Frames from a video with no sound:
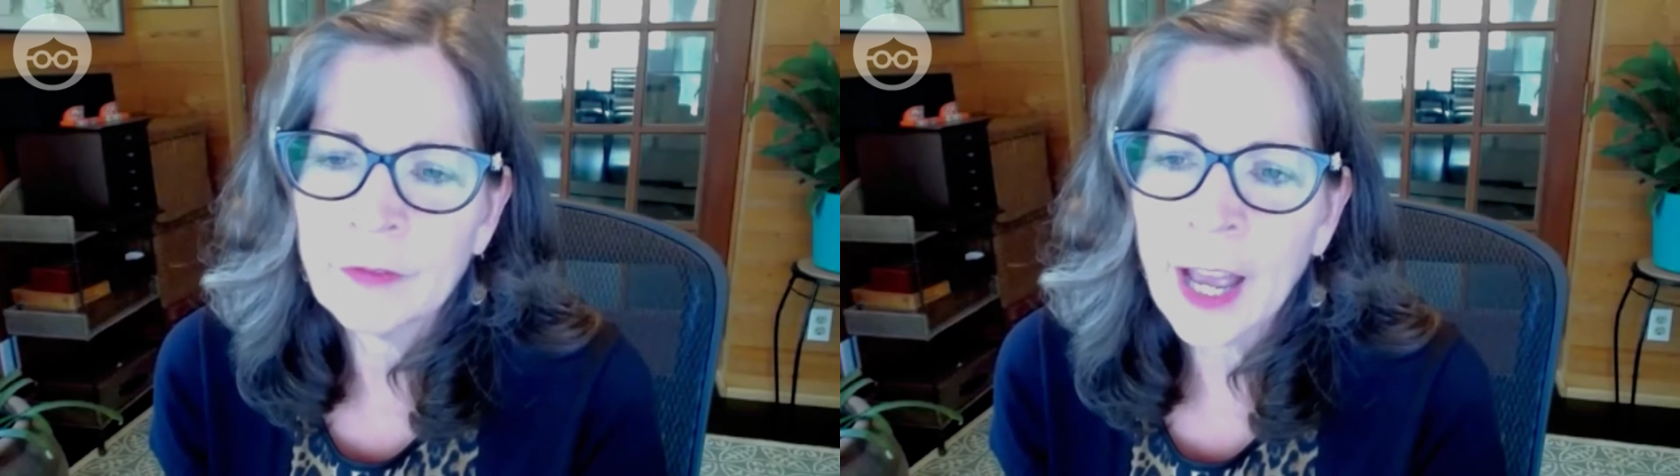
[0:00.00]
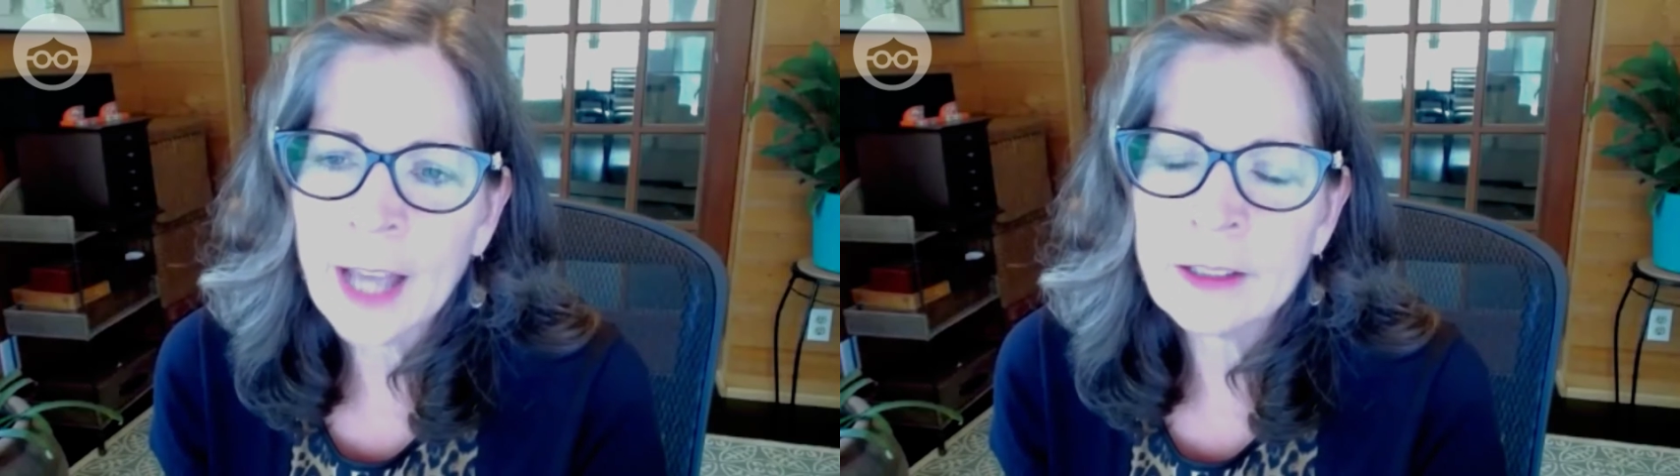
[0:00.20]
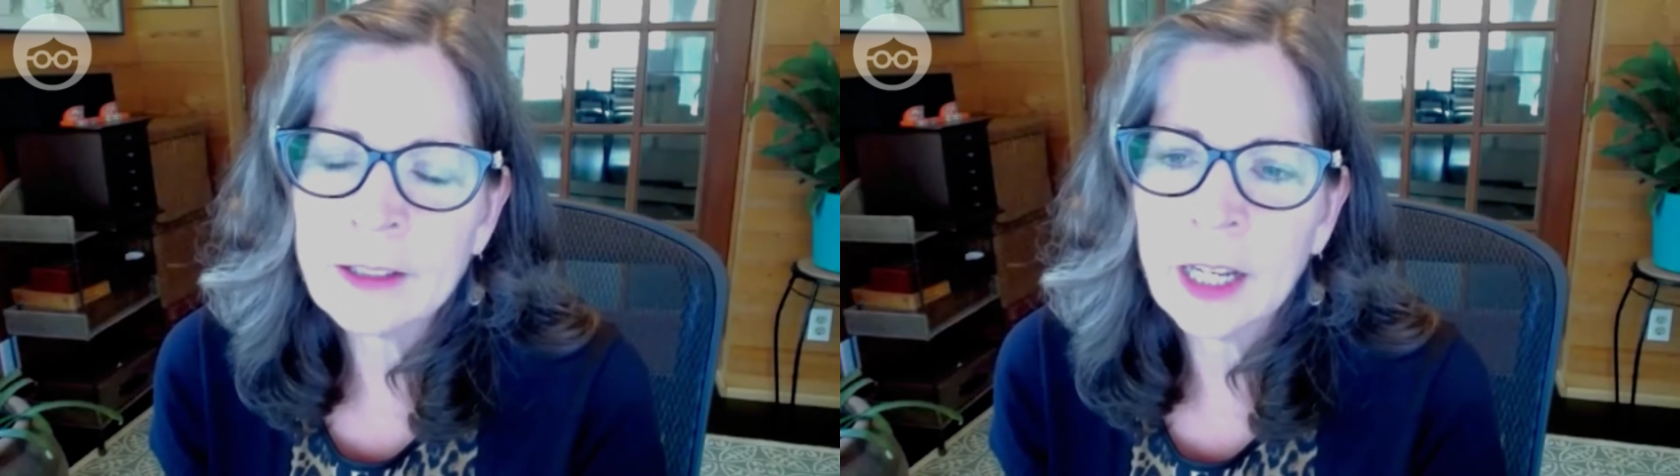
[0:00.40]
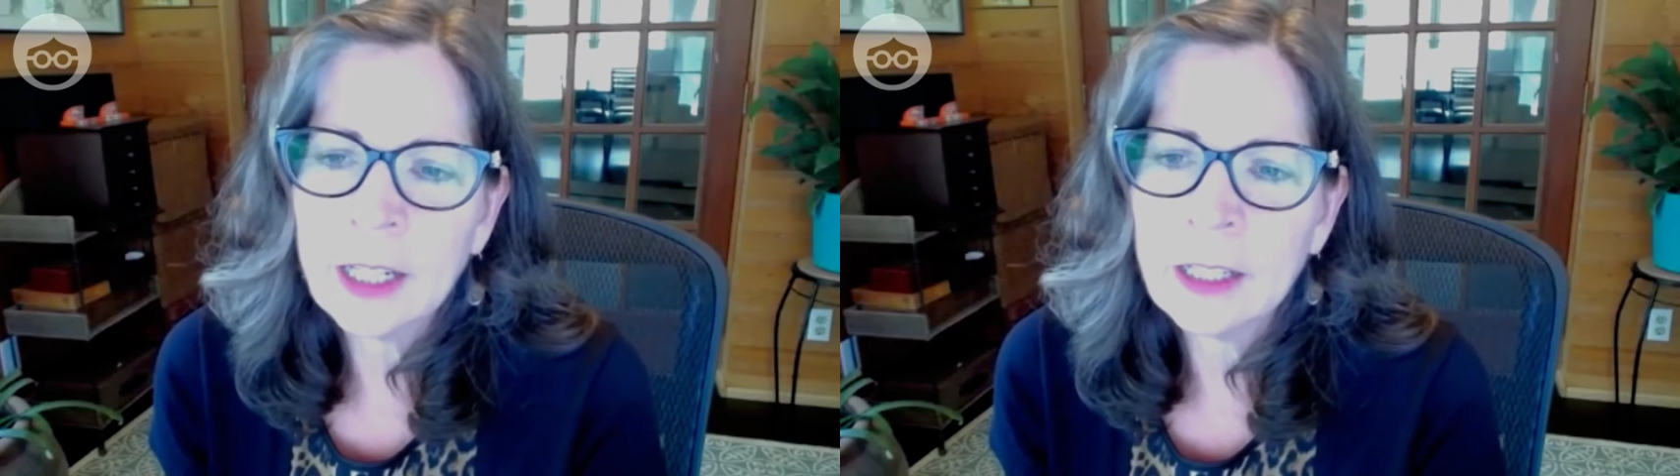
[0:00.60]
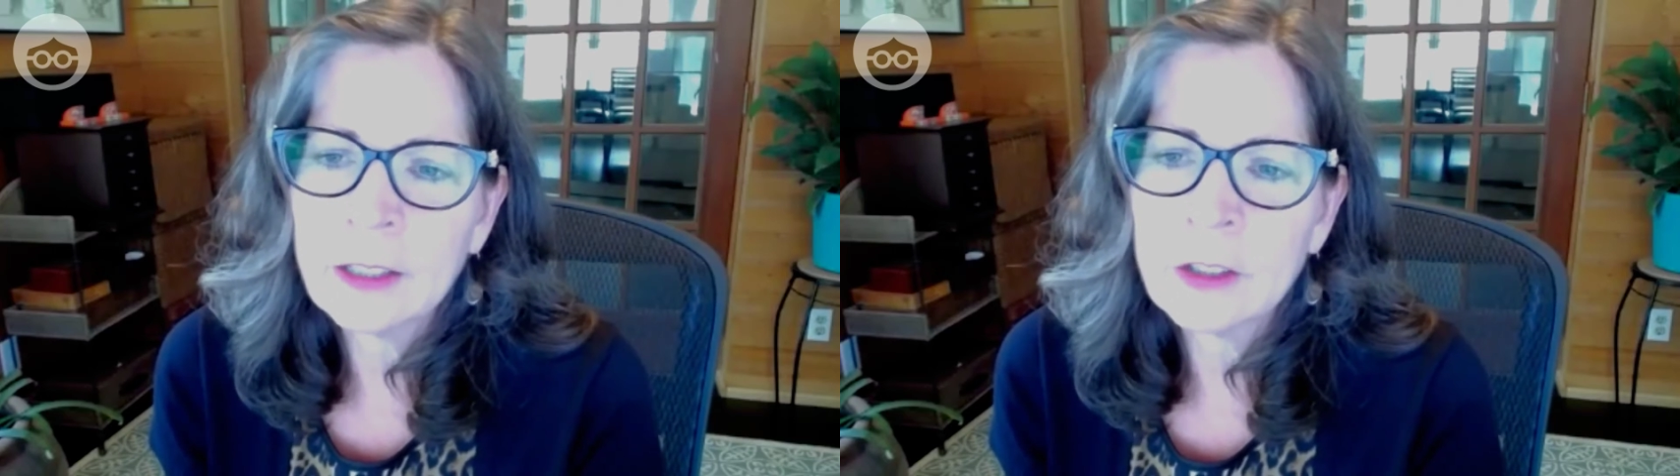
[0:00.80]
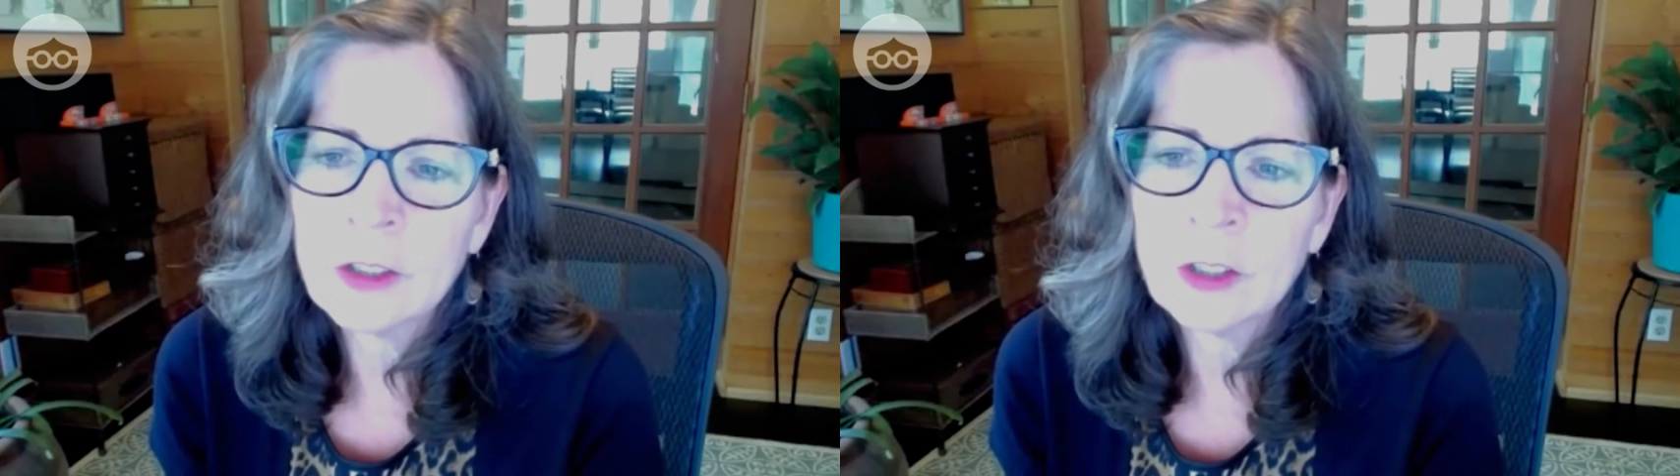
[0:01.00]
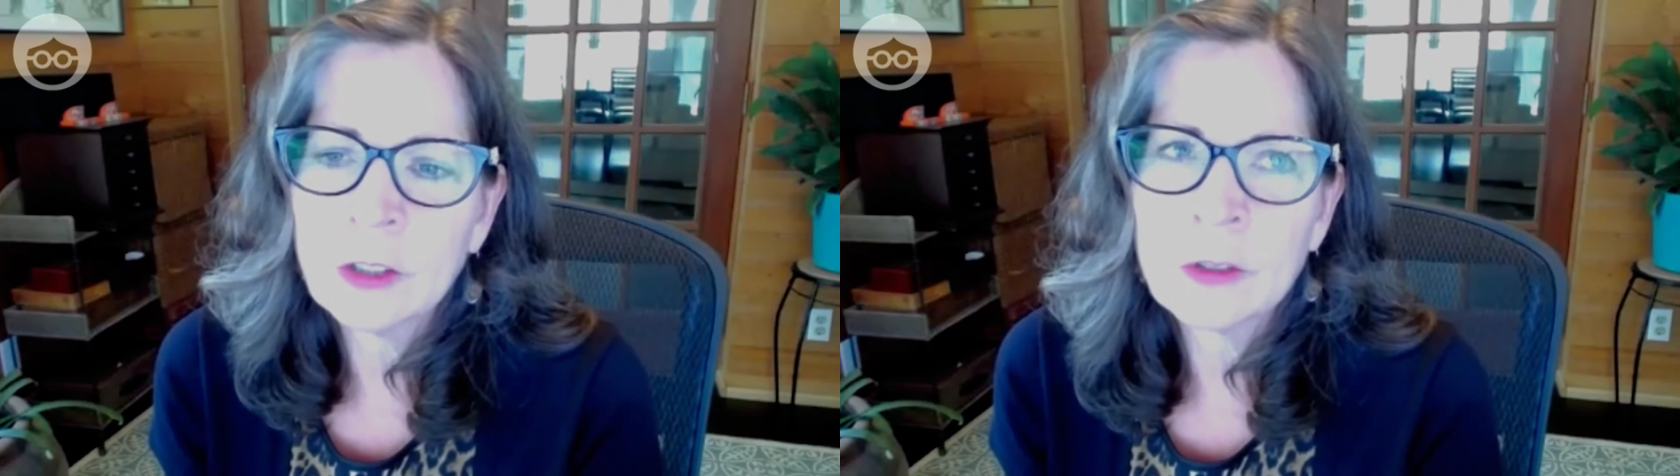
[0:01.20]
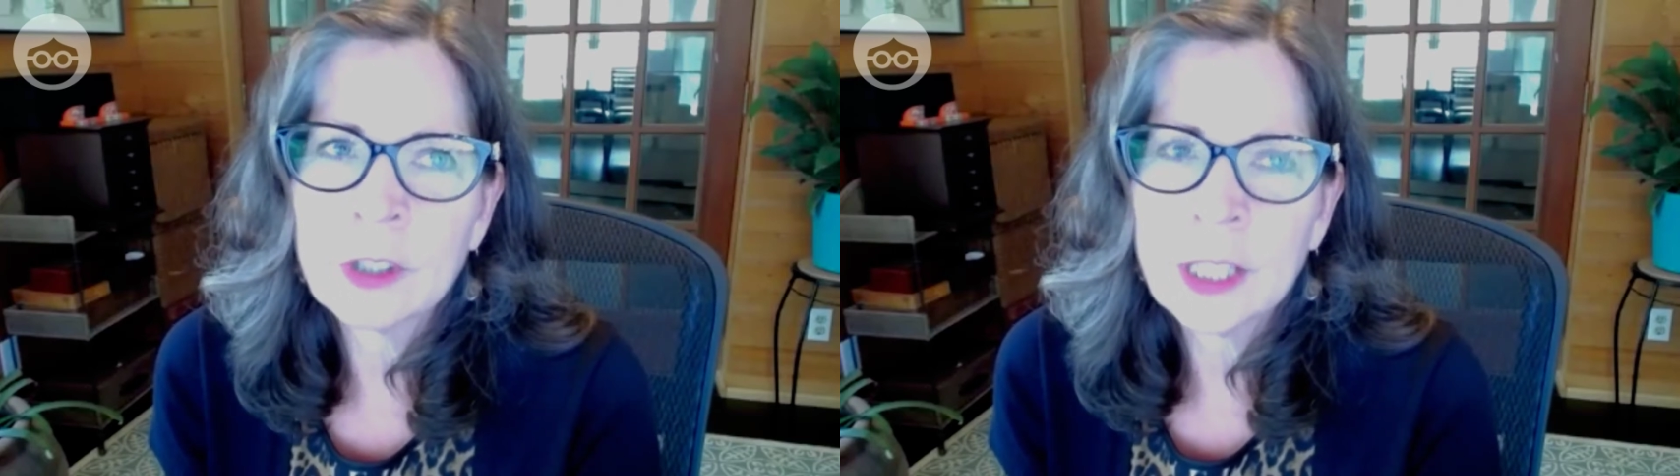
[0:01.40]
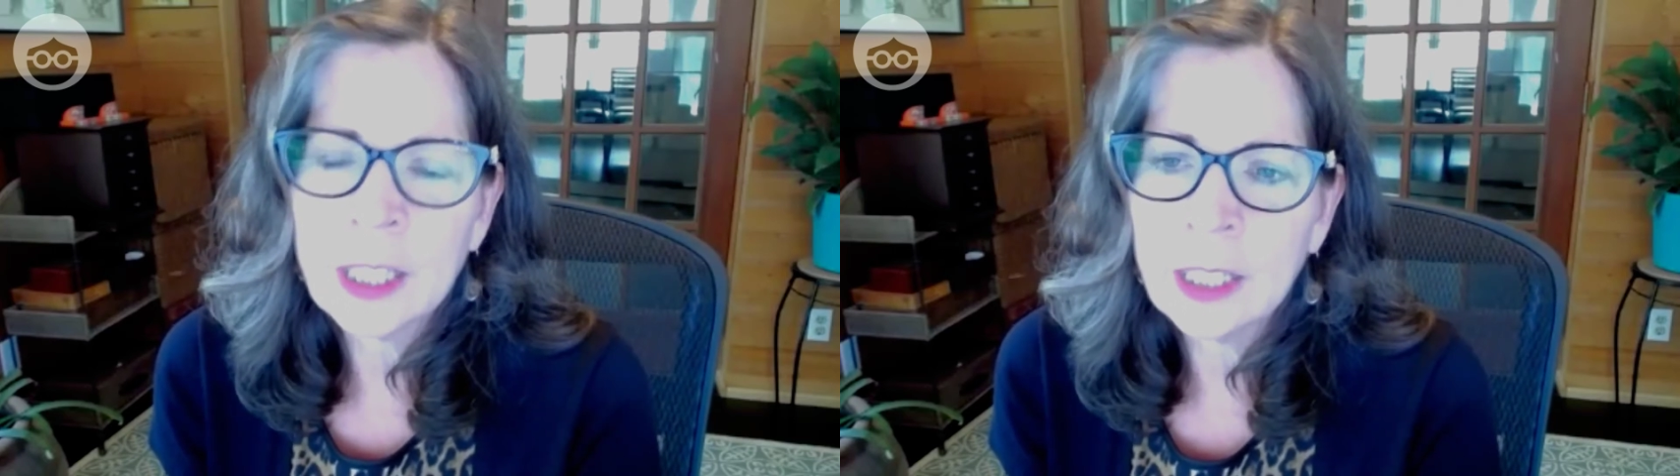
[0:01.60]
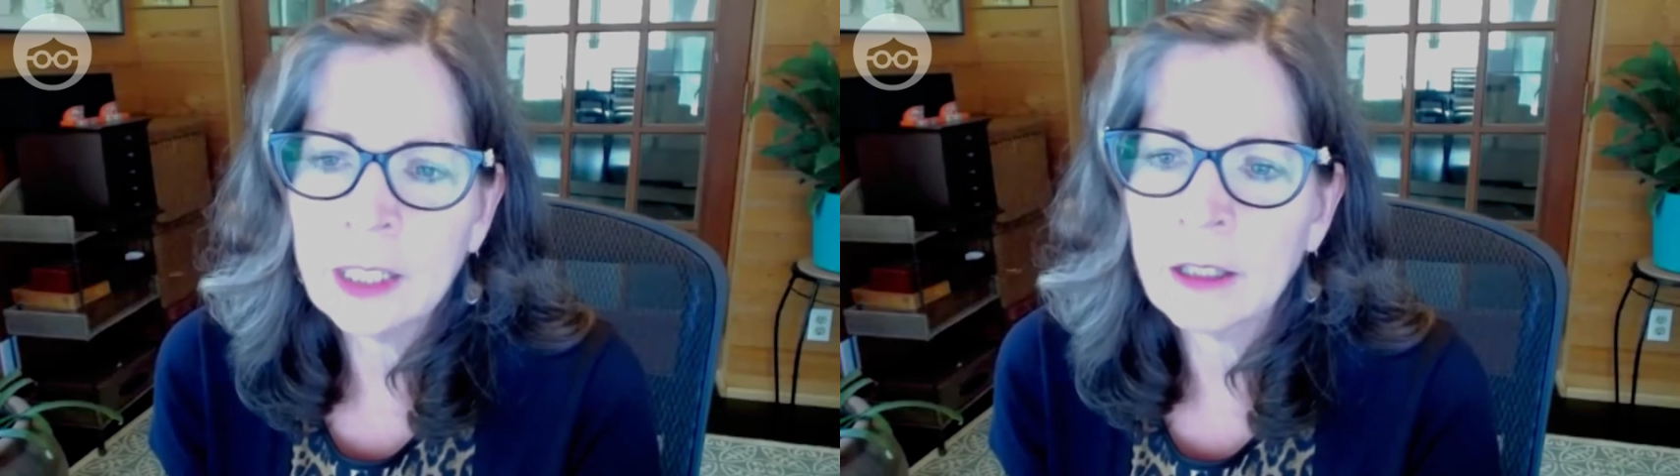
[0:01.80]
fascinating to
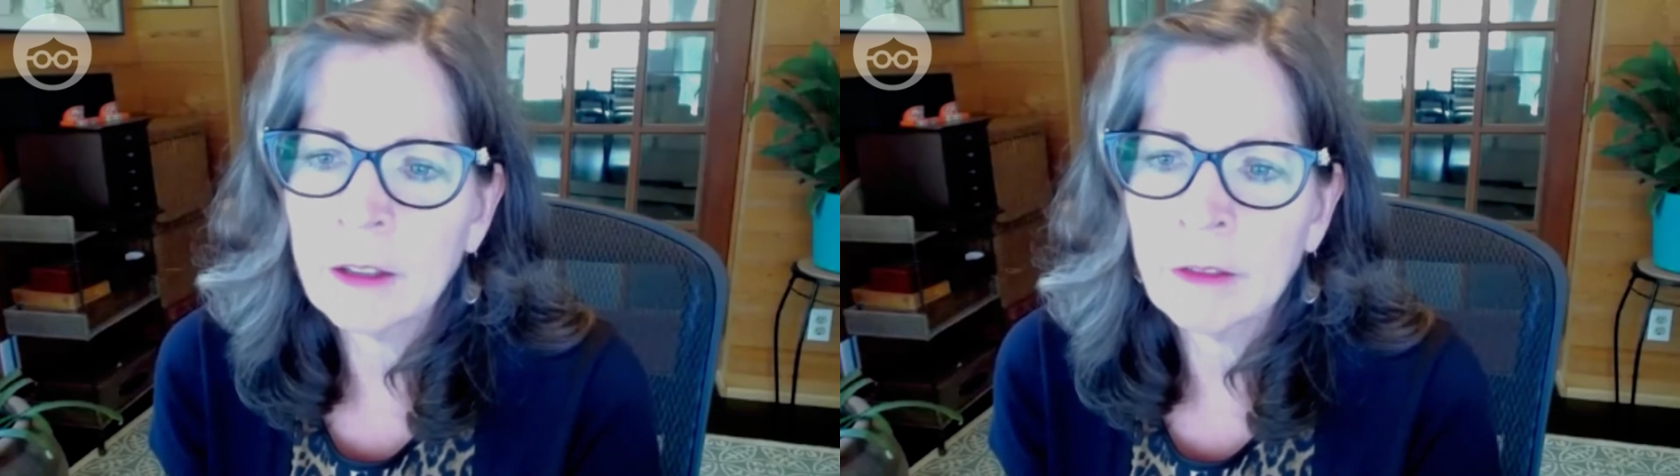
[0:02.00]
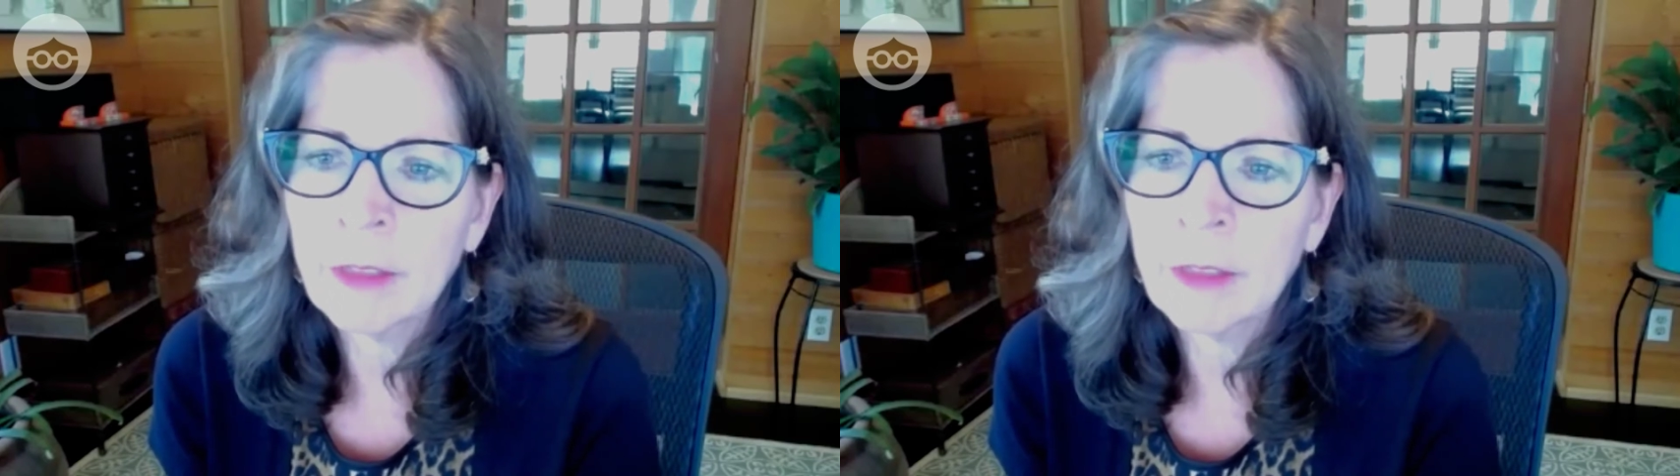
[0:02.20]
see